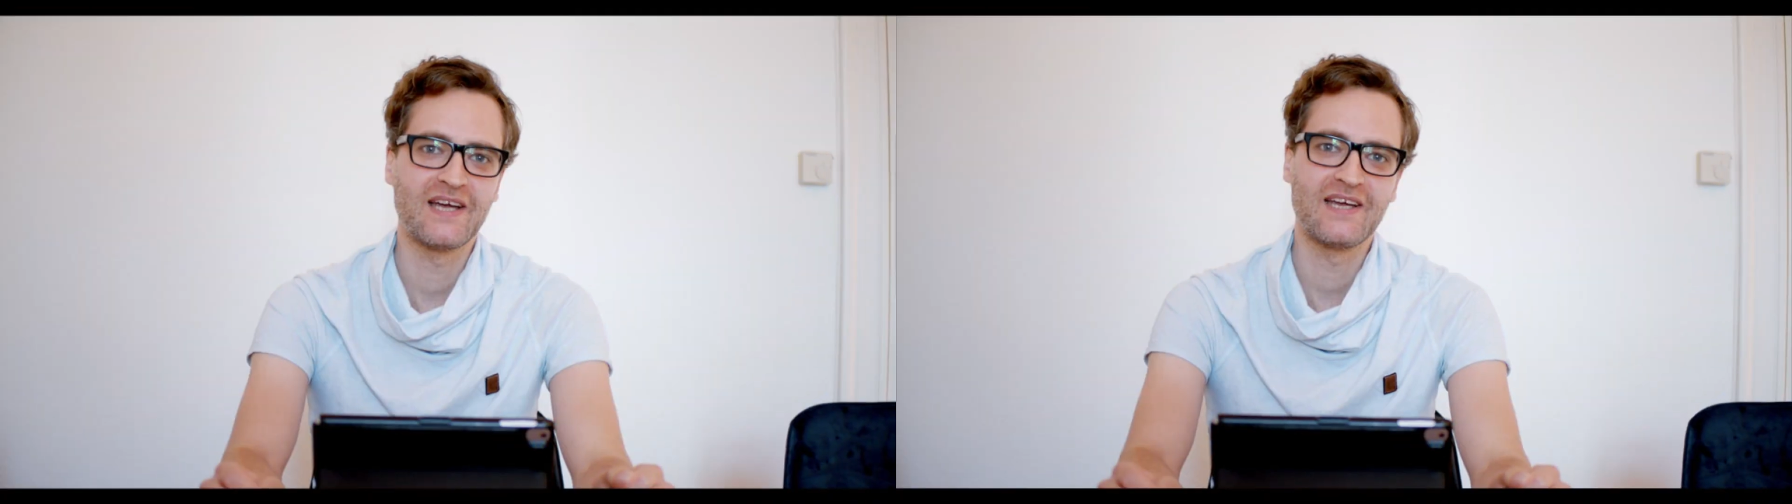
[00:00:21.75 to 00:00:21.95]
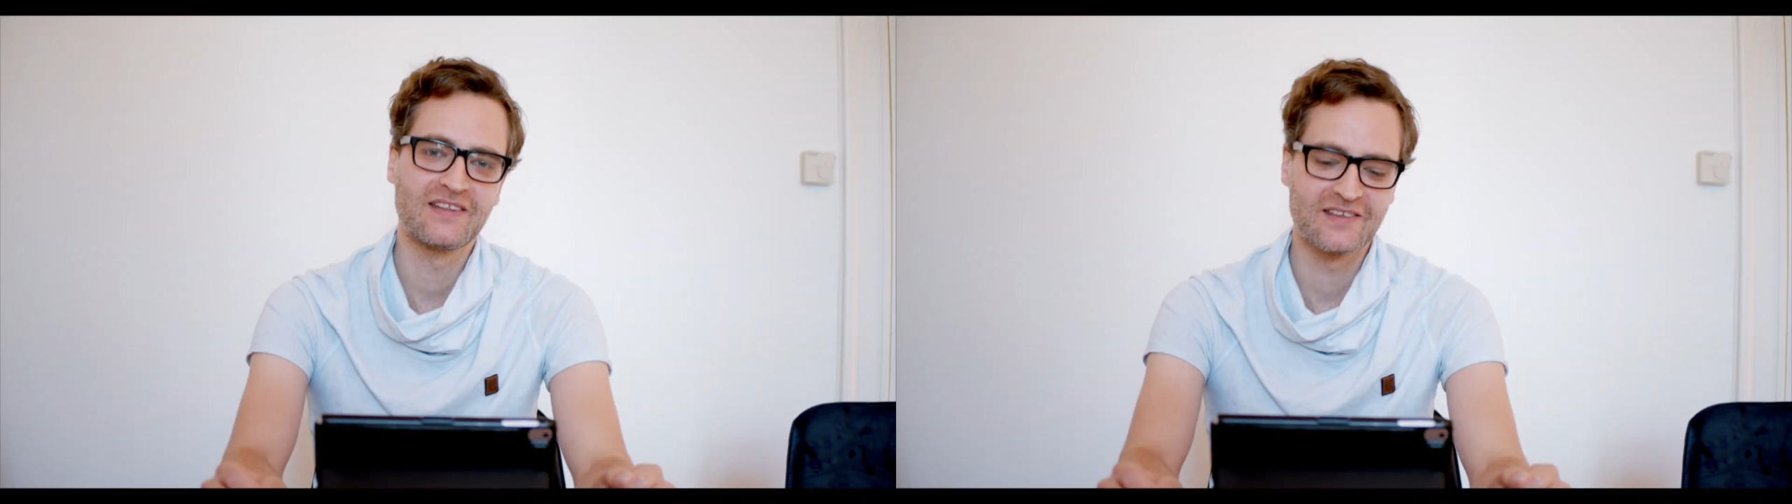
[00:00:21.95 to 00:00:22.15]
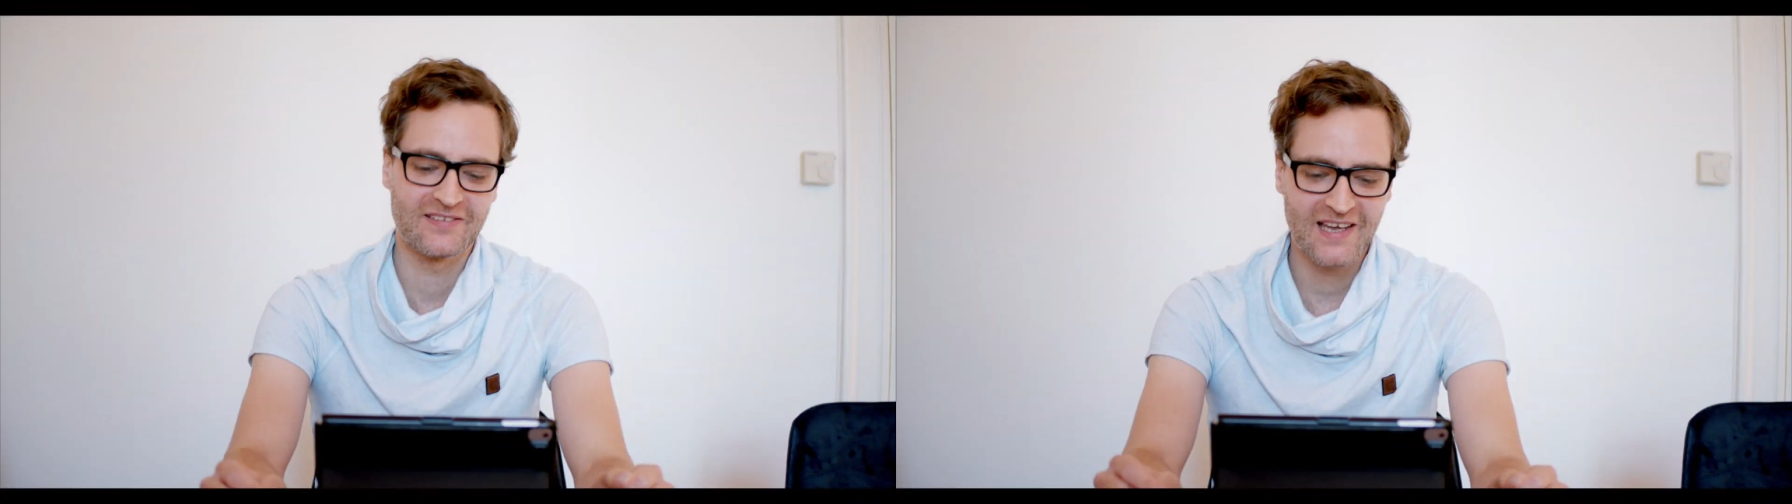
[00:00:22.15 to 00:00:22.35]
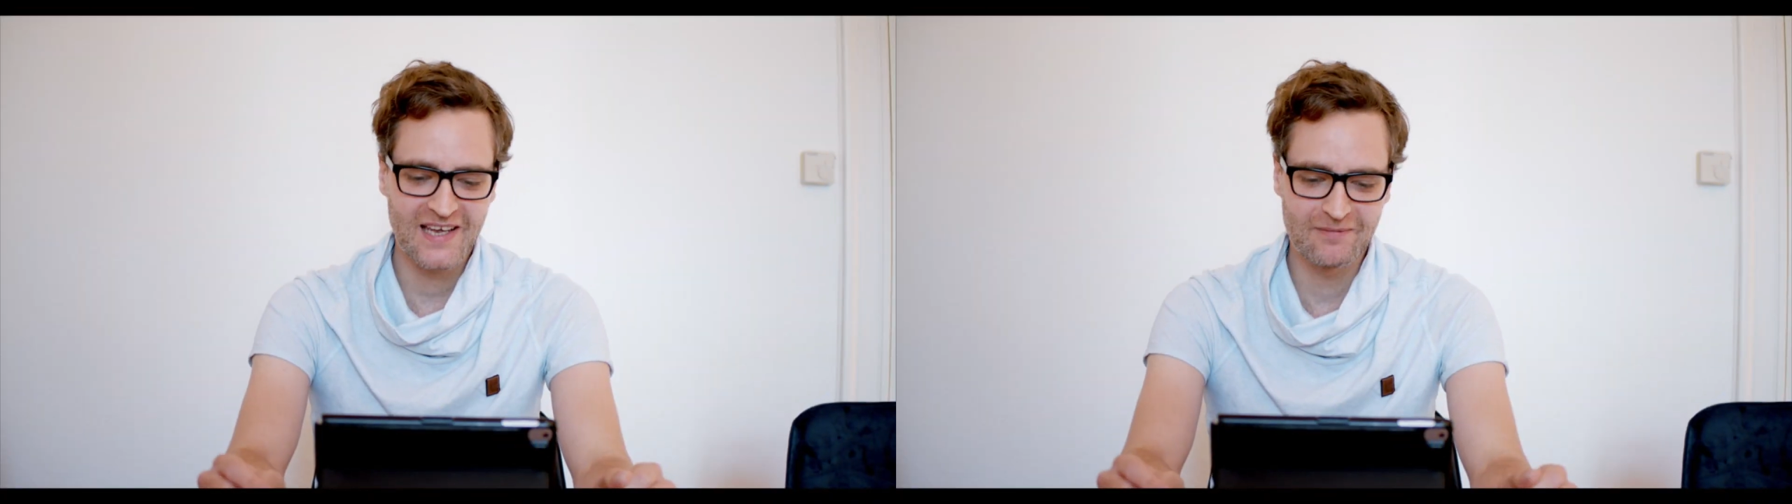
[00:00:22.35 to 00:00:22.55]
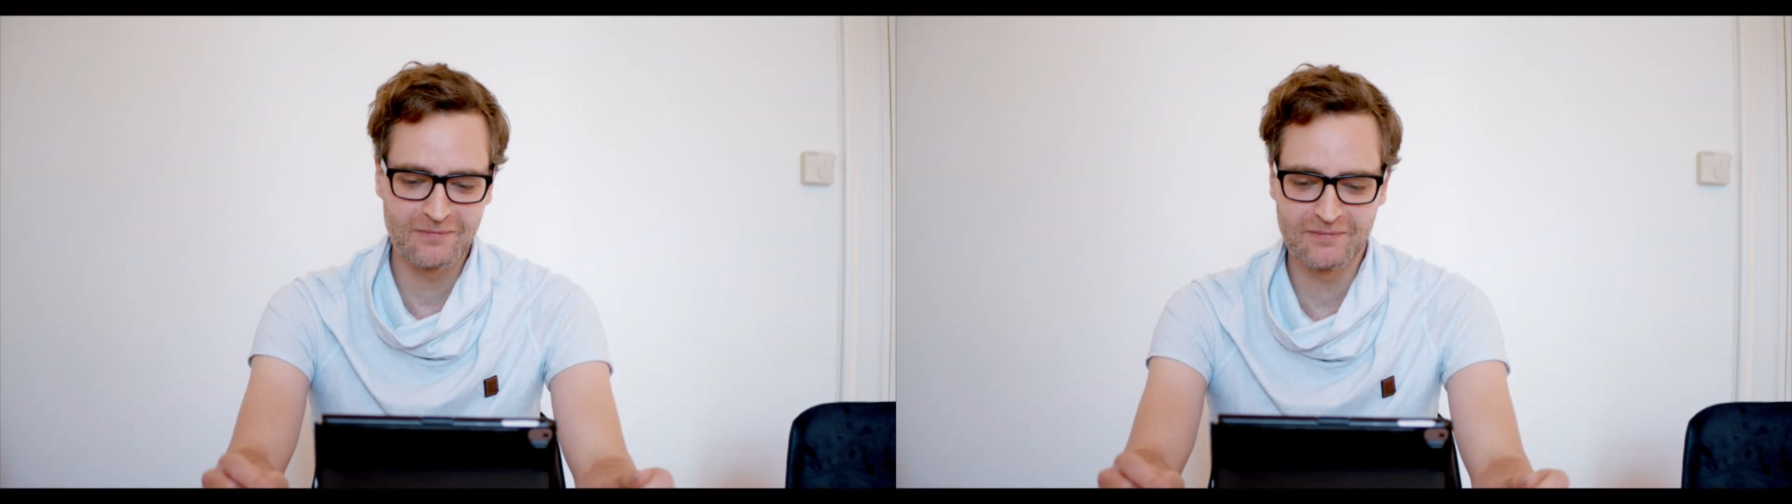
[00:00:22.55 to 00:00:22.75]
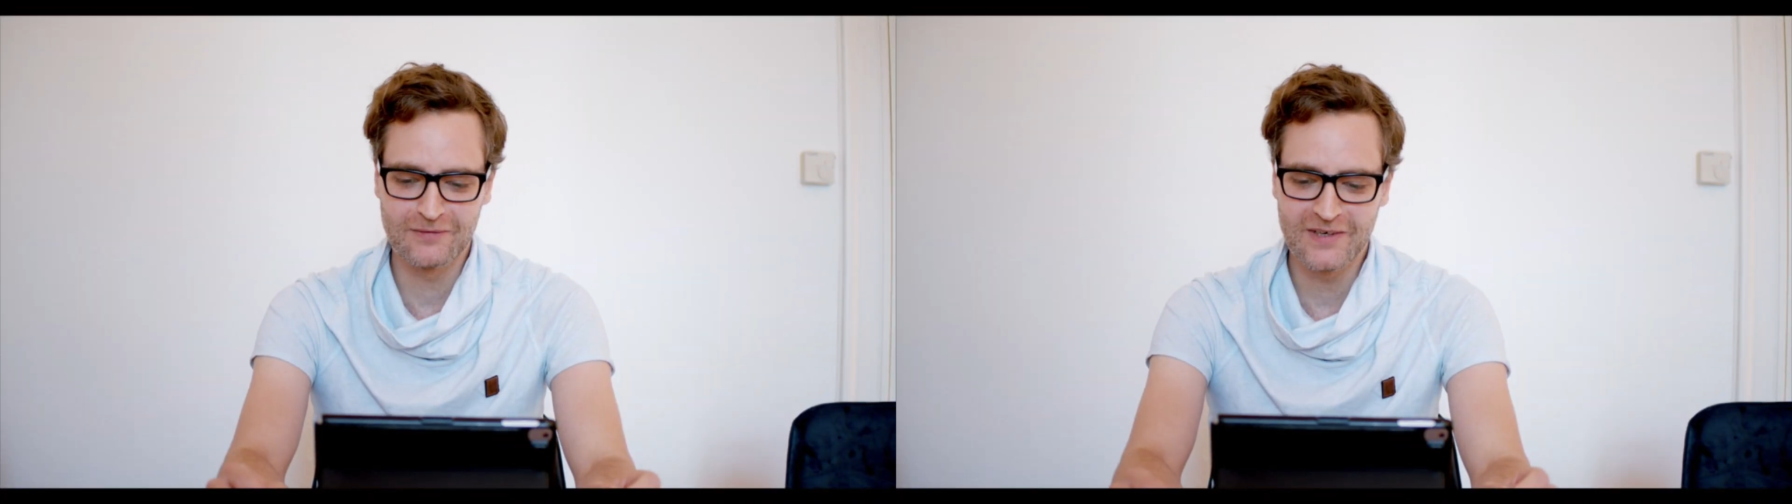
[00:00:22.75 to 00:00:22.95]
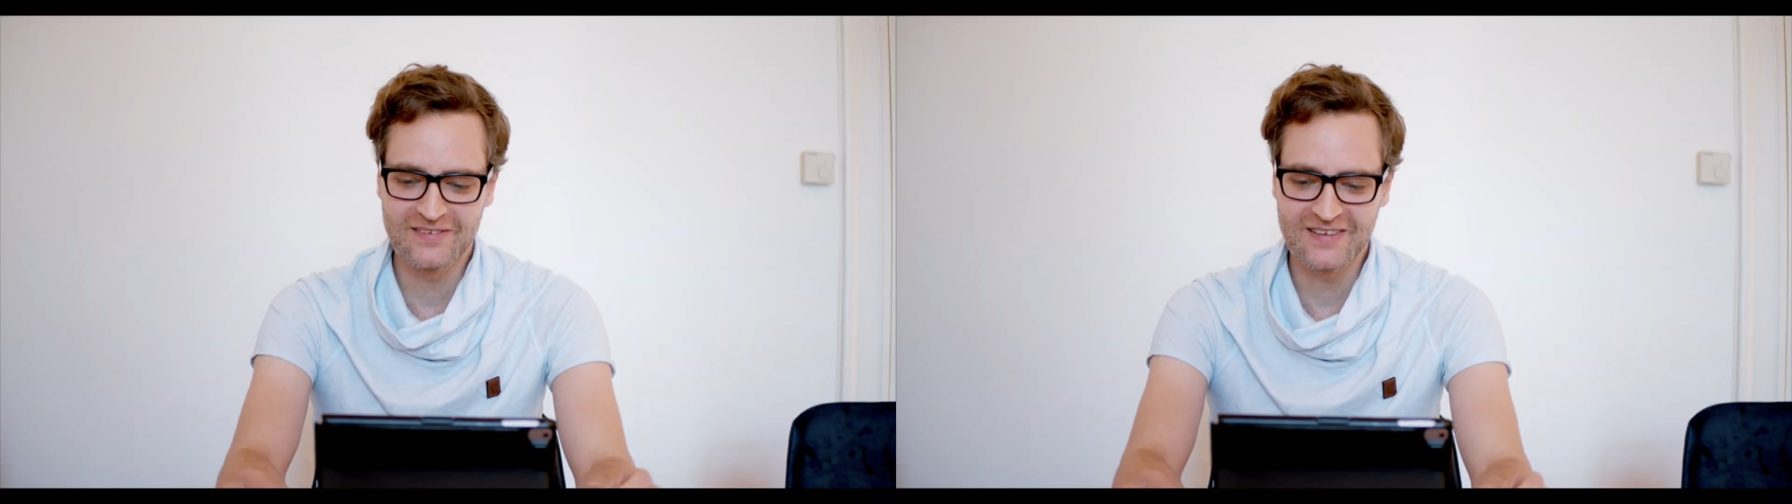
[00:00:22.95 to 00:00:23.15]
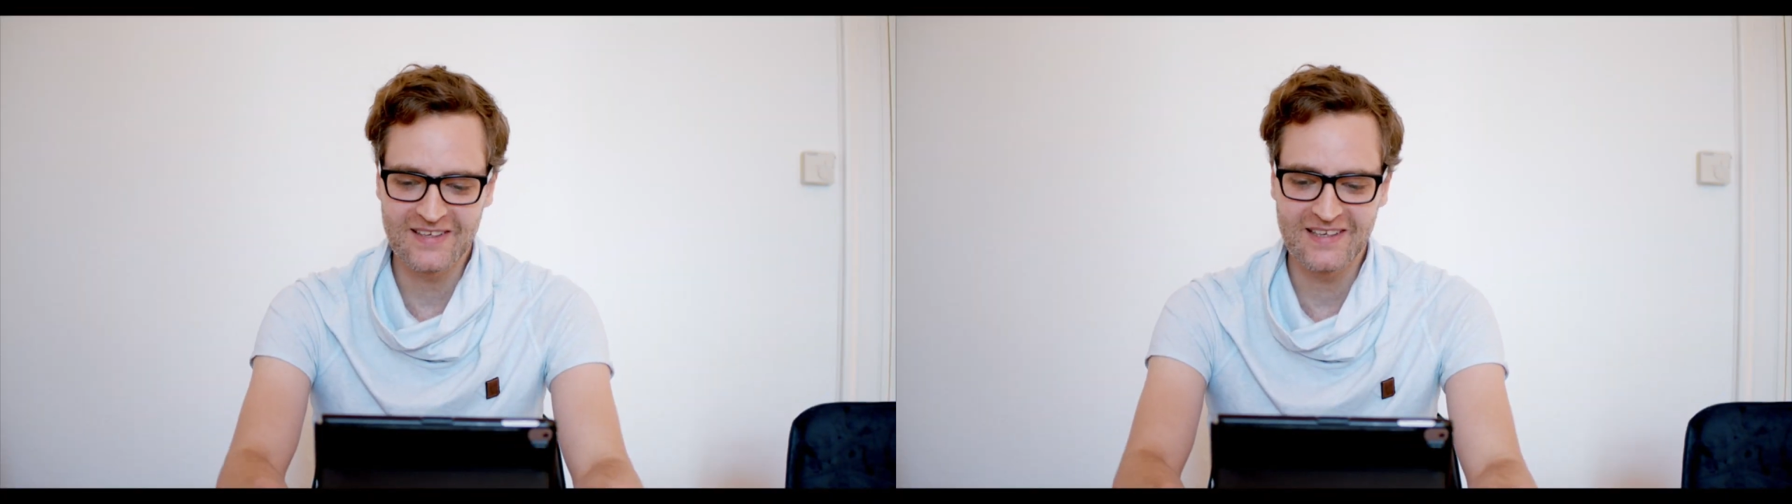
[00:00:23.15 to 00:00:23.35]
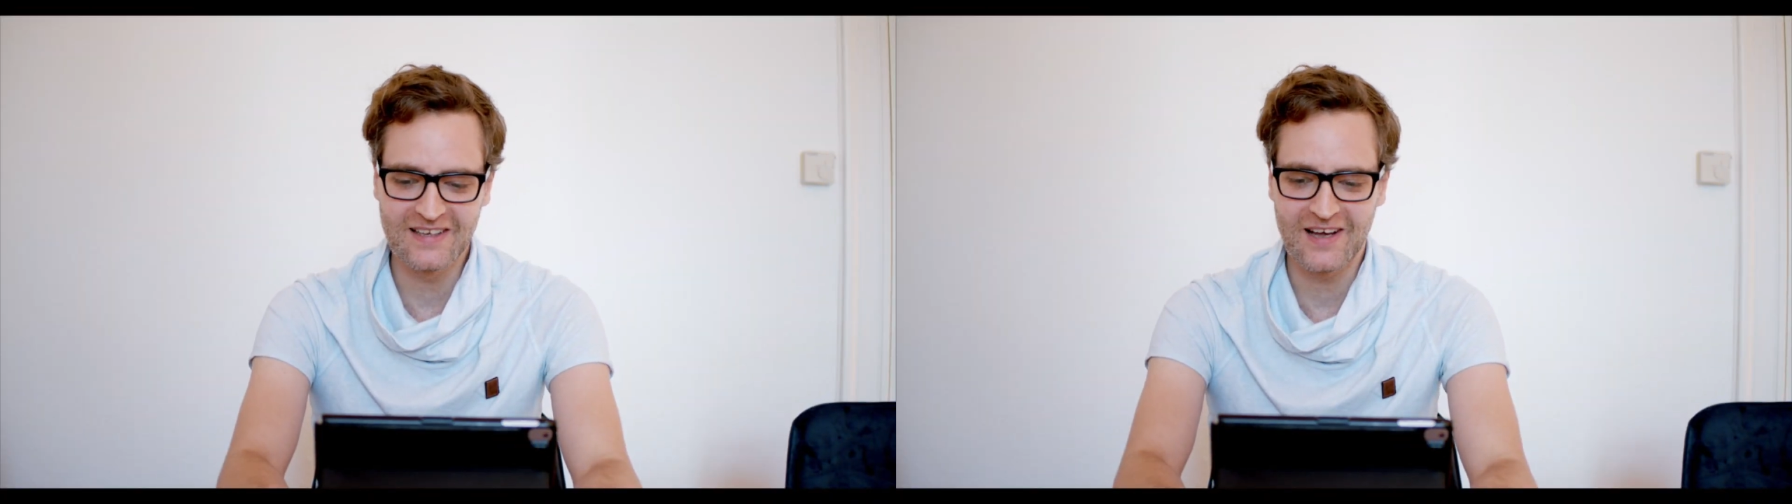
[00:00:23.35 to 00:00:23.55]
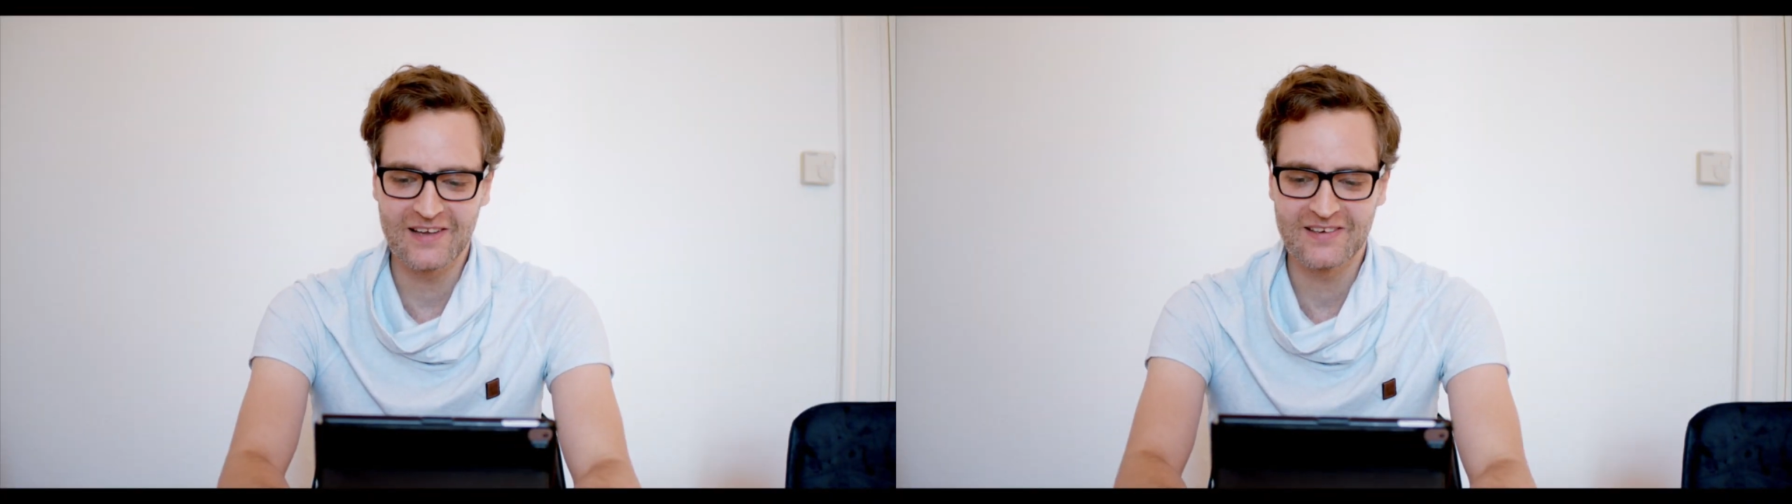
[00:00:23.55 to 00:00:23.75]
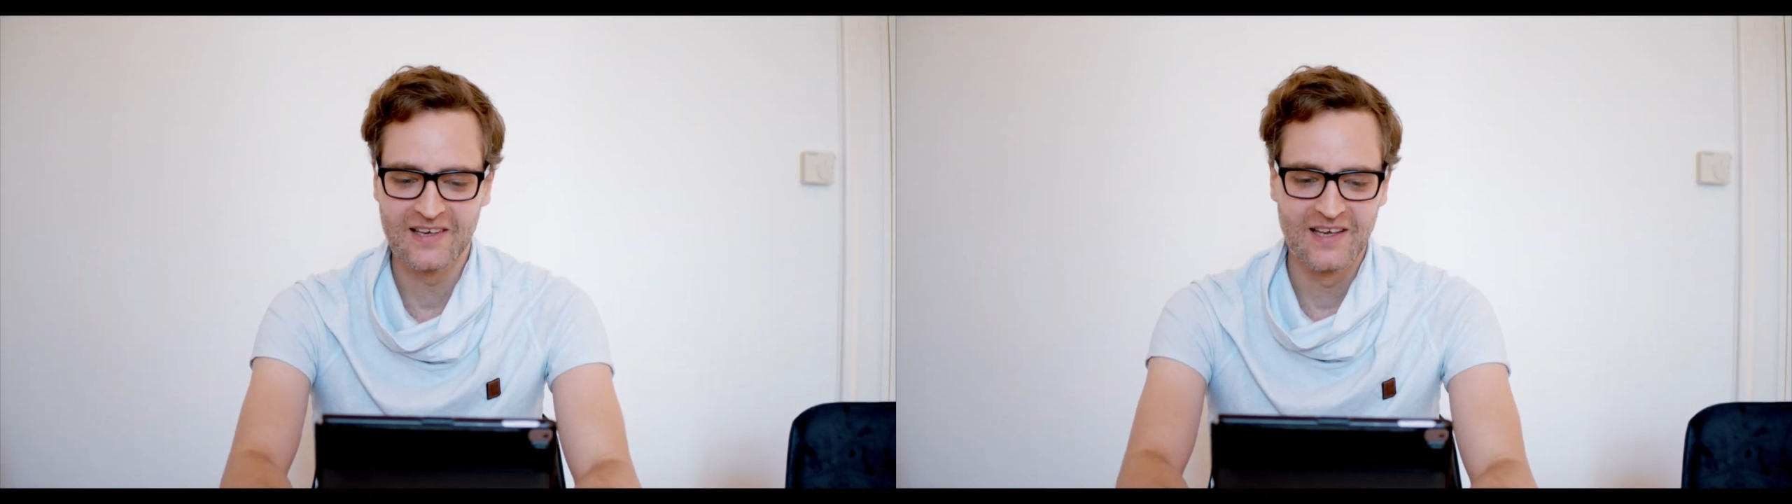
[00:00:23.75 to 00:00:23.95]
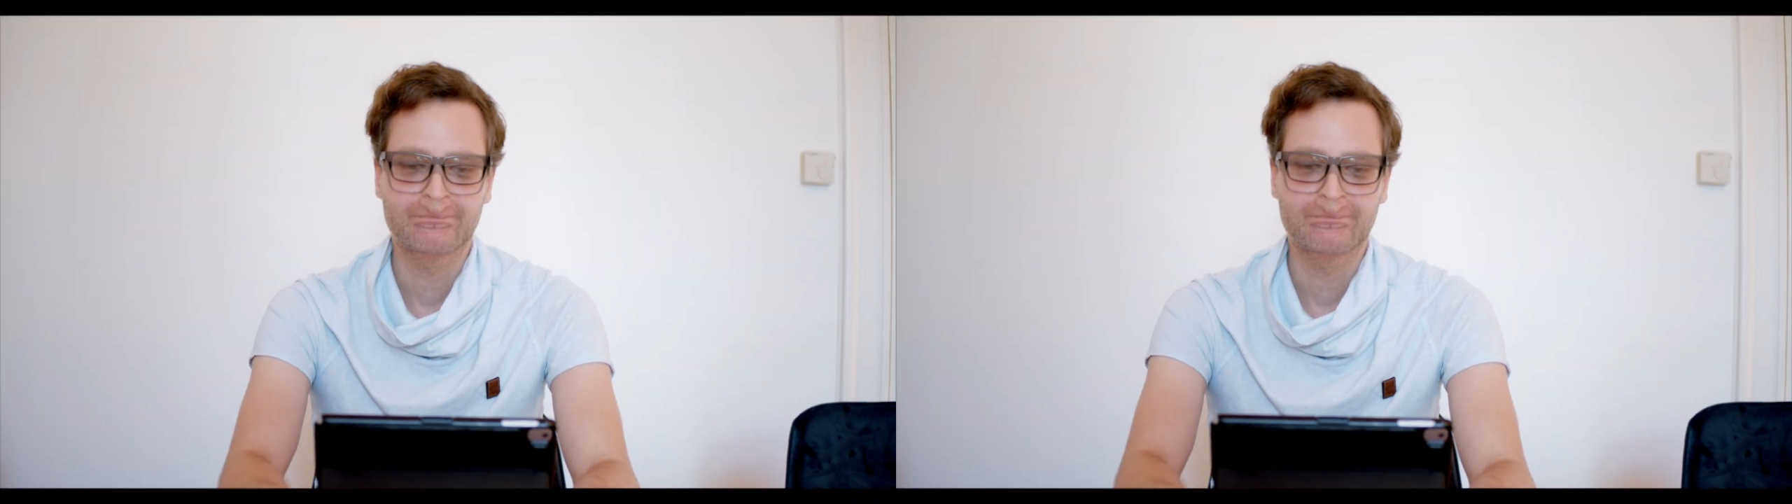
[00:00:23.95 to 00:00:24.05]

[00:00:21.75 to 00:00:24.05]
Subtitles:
playing this game recently a lot.